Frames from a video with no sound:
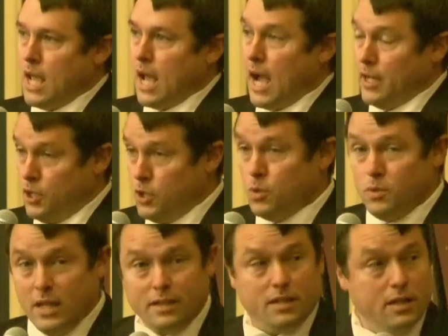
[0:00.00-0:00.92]
I
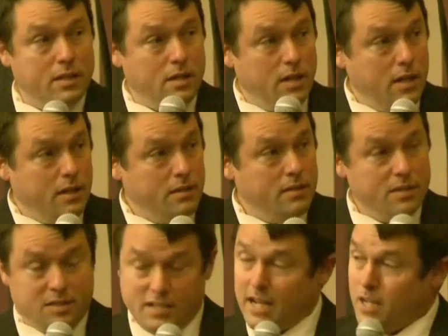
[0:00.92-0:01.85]
knew that the, uh,
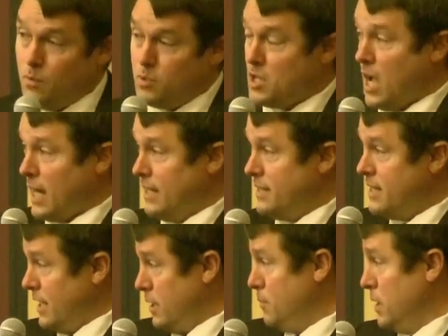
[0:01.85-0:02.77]
the Senate was not going to
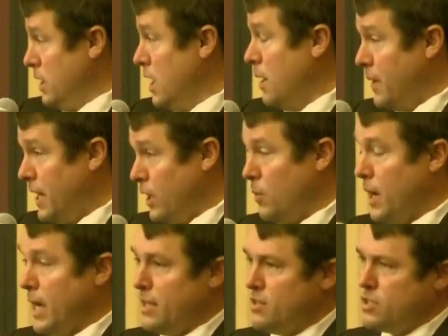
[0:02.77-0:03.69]
take the bill up anyway.